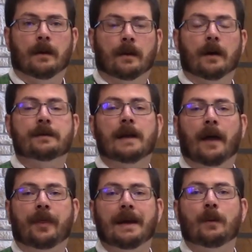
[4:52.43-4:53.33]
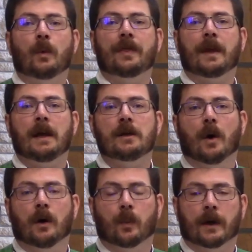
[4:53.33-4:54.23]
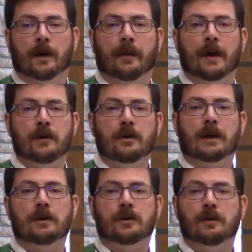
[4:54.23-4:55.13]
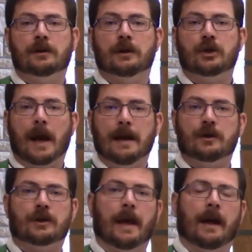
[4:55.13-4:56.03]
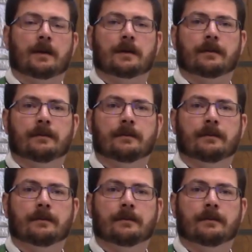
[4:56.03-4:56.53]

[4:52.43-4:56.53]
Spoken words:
There's nothing within your will that you can do to change that.